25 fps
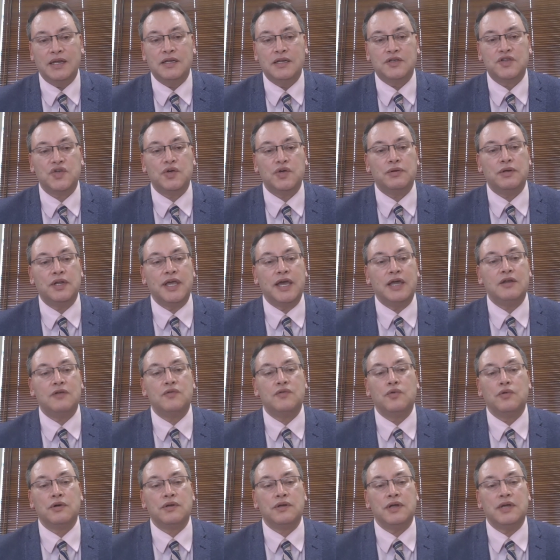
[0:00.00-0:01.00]
and certainly
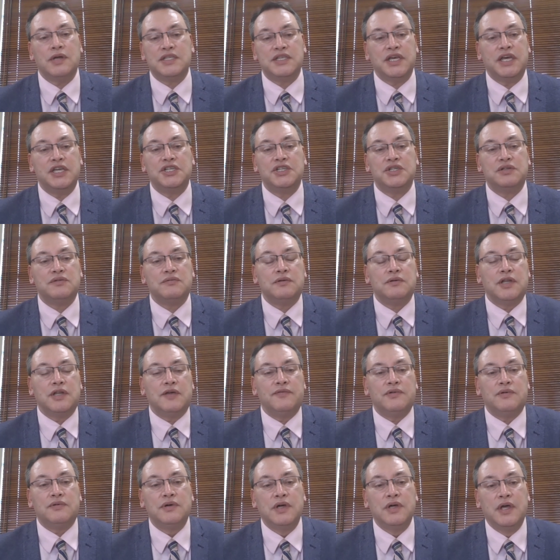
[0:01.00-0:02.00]
at an
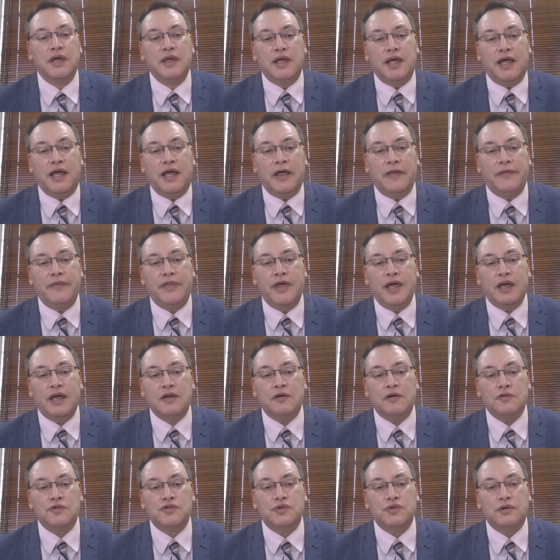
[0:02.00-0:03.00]
organisational level, uh,
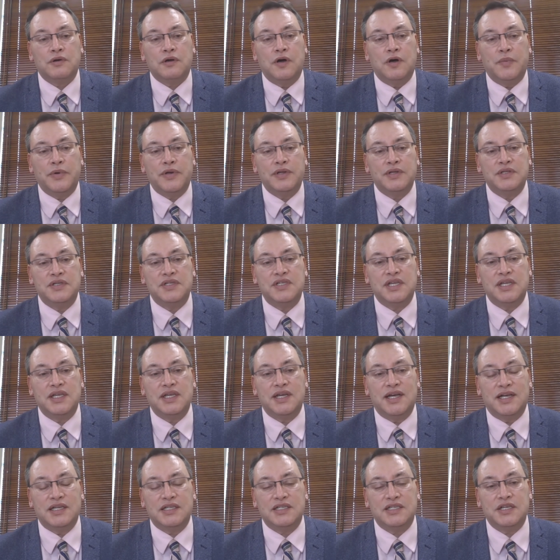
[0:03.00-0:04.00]
that cultural
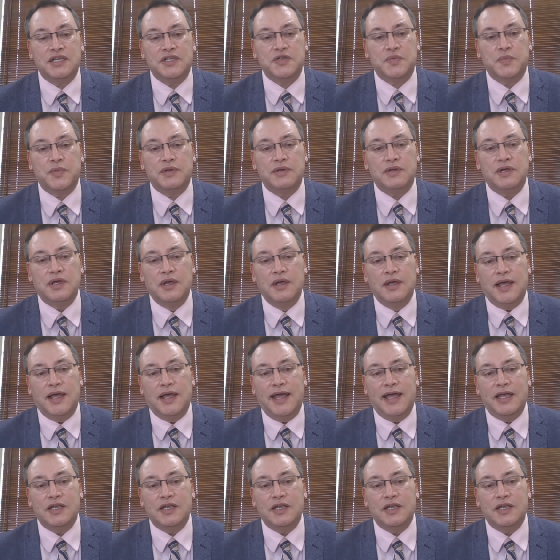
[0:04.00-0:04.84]
competency assessment